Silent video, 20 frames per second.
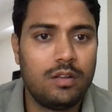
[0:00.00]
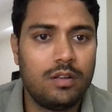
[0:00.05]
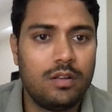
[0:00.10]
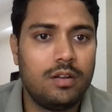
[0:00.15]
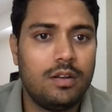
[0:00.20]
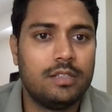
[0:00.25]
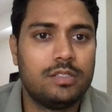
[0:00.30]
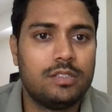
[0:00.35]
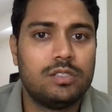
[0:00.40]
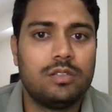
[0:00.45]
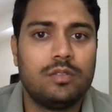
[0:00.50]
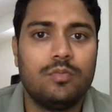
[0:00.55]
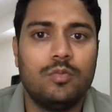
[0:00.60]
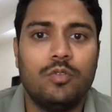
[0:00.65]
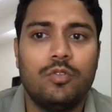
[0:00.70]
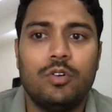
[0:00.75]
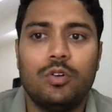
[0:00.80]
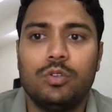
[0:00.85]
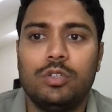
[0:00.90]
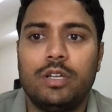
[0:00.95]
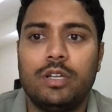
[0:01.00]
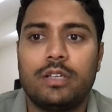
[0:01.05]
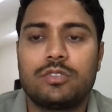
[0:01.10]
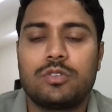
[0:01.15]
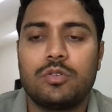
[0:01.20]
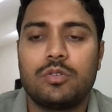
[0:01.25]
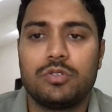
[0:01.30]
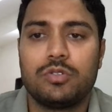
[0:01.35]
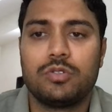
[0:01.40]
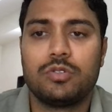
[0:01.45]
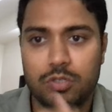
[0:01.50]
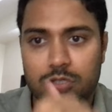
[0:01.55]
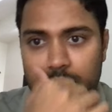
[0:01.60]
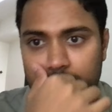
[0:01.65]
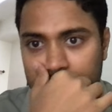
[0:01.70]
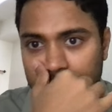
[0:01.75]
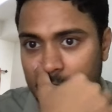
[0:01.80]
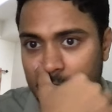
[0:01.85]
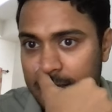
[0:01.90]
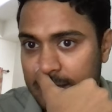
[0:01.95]
Let's move on to the next question. Question
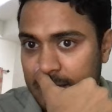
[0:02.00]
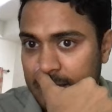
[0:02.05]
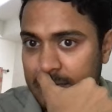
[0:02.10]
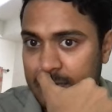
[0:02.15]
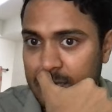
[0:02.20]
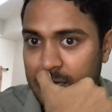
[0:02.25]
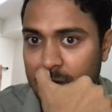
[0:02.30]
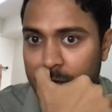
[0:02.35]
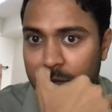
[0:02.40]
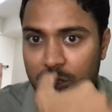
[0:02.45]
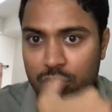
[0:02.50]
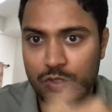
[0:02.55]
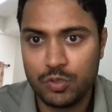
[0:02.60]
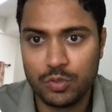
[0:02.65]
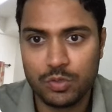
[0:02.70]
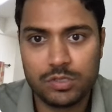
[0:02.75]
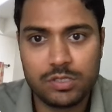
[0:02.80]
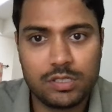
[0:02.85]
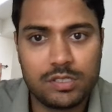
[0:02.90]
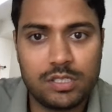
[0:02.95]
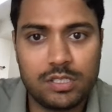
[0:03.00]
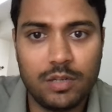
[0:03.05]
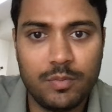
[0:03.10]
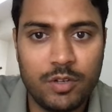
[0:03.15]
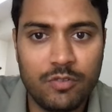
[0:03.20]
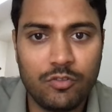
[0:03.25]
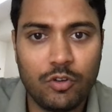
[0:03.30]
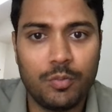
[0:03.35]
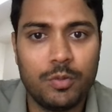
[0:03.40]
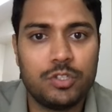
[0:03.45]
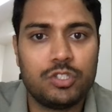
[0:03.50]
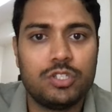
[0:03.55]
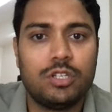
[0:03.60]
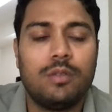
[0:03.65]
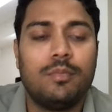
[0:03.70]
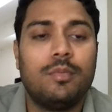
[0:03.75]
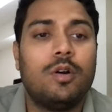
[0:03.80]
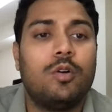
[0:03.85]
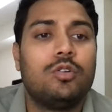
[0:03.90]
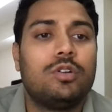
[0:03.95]
number 3, it says the table shows some information
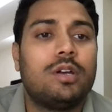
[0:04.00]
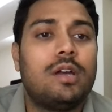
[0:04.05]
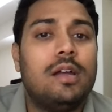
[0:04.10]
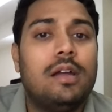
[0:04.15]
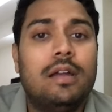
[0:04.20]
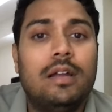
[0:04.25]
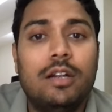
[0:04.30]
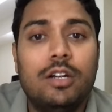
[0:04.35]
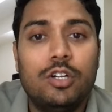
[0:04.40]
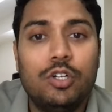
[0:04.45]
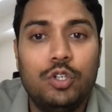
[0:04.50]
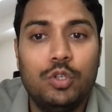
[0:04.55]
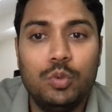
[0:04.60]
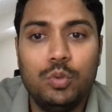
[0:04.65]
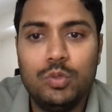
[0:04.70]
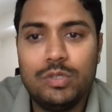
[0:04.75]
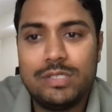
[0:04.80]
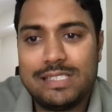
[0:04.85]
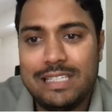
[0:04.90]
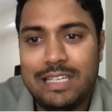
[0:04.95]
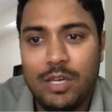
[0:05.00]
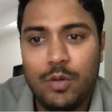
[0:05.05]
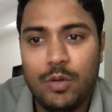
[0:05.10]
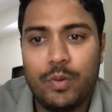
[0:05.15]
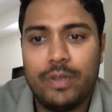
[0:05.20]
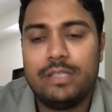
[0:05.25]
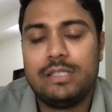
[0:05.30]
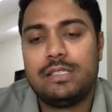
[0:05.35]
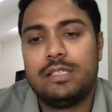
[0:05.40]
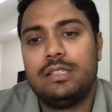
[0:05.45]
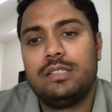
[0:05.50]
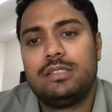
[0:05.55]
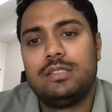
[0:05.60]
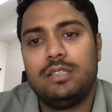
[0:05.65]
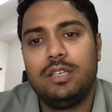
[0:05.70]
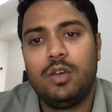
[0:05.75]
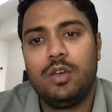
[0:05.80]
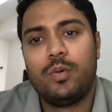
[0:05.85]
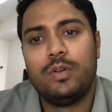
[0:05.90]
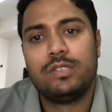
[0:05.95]
about two sequences.
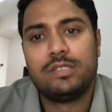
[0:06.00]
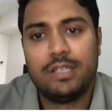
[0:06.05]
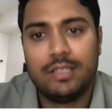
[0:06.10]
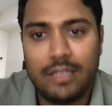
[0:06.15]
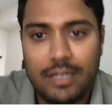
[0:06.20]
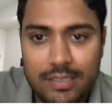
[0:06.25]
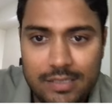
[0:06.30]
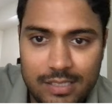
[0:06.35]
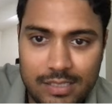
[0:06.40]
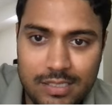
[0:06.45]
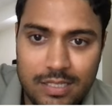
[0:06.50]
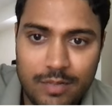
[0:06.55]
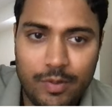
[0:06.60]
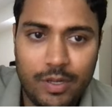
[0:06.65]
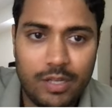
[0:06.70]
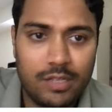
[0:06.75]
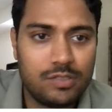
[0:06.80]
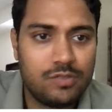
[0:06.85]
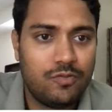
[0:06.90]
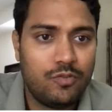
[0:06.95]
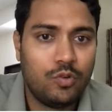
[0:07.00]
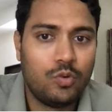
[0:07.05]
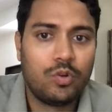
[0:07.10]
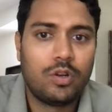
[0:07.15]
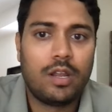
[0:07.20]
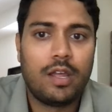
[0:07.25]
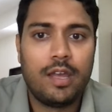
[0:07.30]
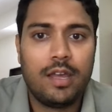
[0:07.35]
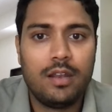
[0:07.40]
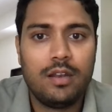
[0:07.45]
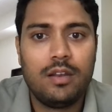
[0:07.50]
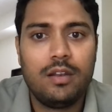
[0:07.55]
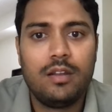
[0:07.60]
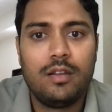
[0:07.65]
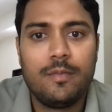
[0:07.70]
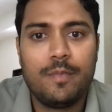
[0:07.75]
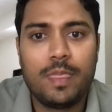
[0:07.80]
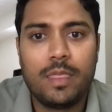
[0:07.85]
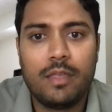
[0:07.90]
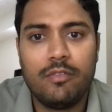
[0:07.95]
Sequence A, that is 60 minus 4n.
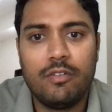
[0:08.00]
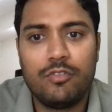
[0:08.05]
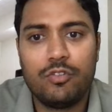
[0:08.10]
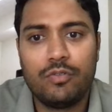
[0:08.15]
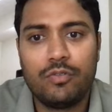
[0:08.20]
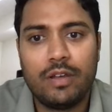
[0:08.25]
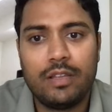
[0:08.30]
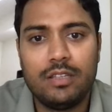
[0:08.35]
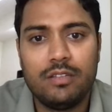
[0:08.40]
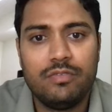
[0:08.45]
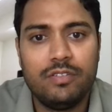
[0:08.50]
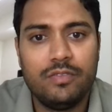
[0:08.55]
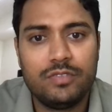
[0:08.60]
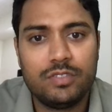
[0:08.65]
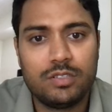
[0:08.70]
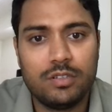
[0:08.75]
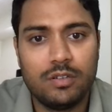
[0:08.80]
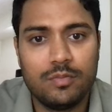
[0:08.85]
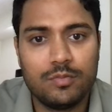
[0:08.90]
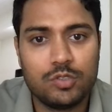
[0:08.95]
We have to find the fifth term.